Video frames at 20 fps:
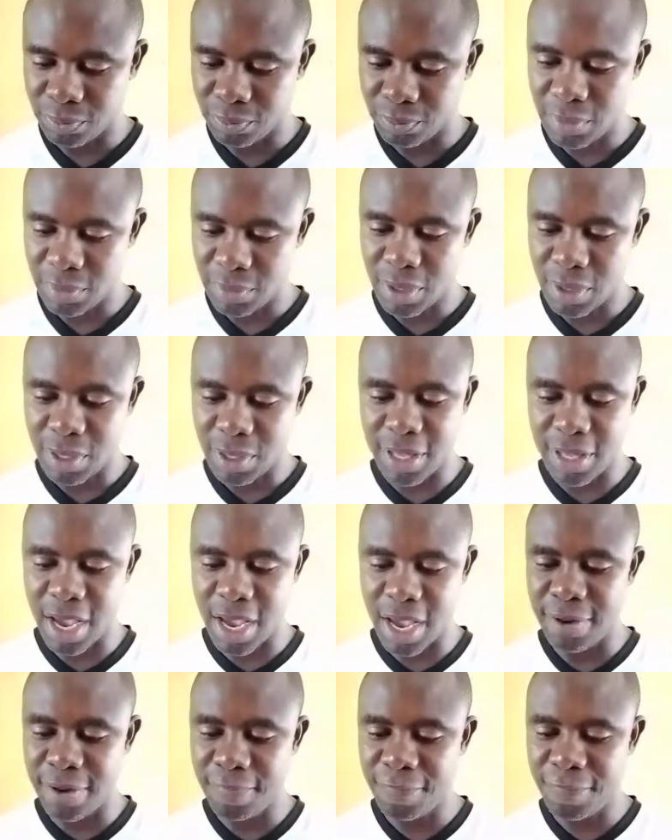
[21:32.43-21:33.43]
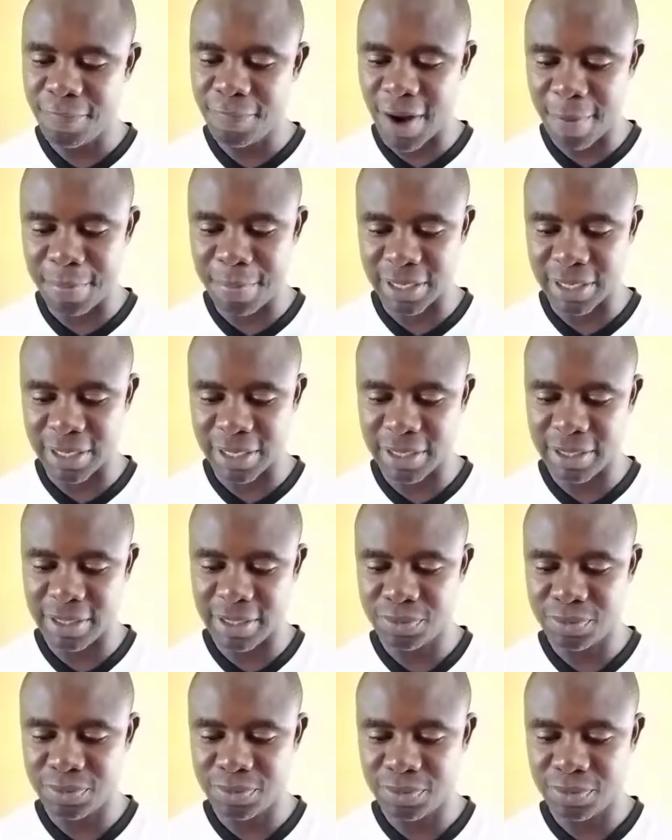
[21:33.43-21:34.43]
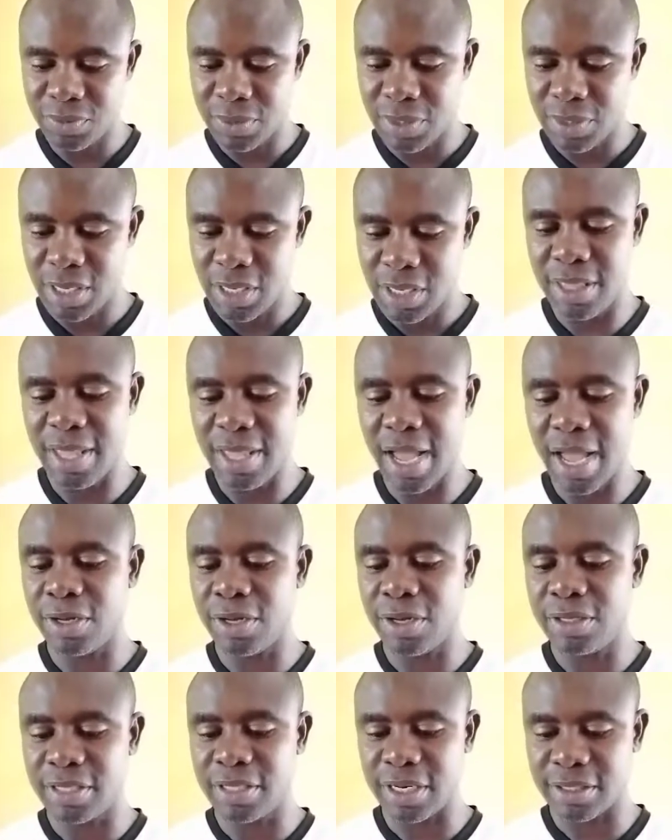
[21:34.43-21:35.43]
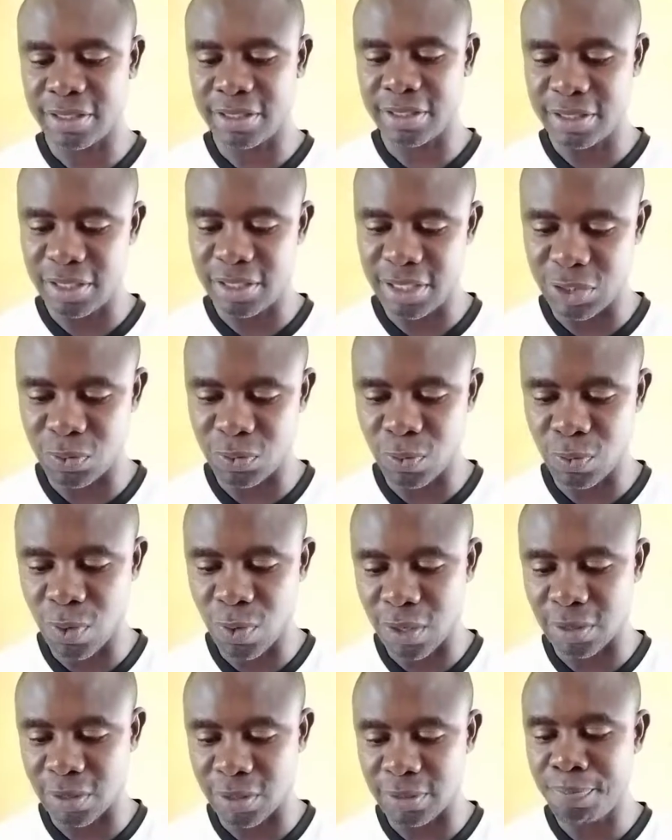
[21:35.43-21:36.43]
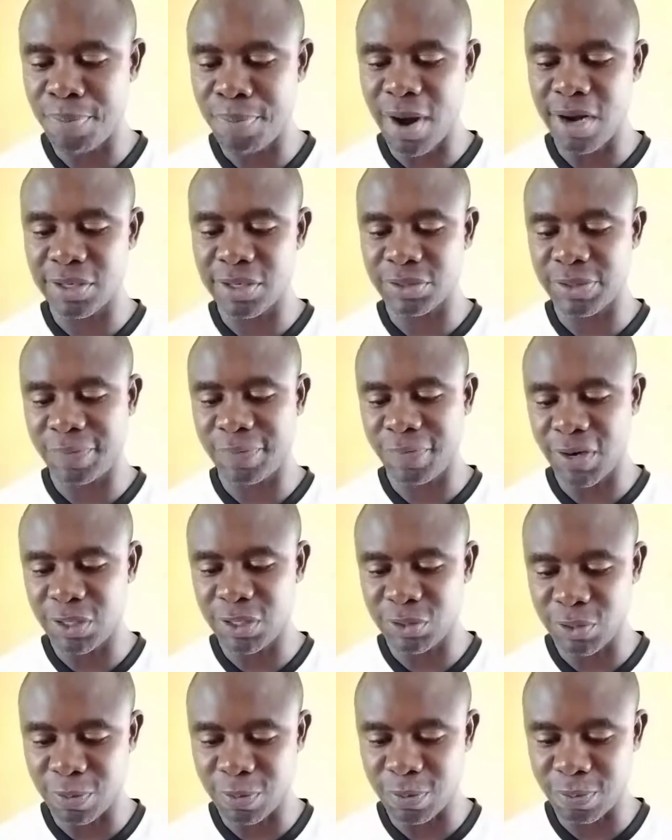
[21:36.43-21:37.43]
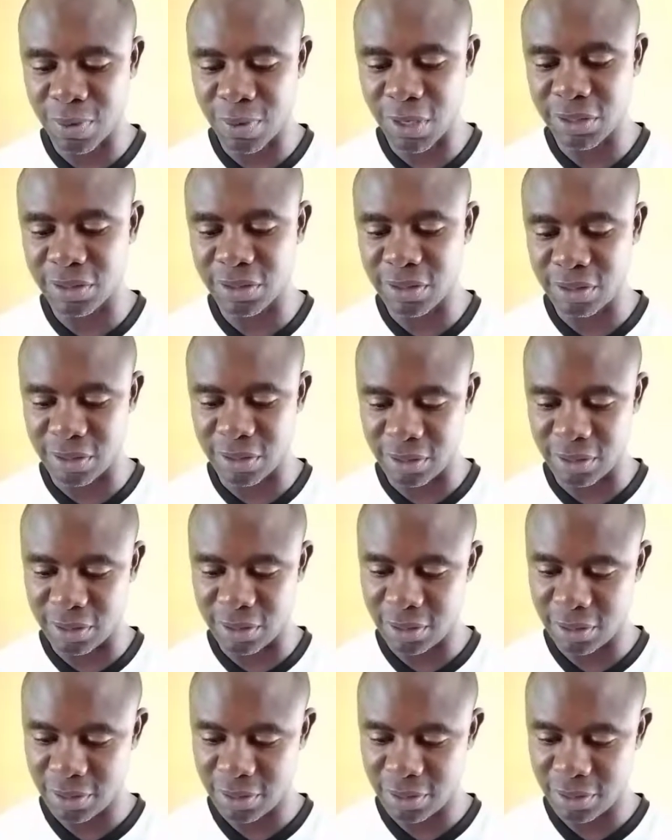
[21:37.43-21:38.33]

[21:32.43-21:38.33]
Then fabric, in that context, is wall. Punks refers to prostitutes.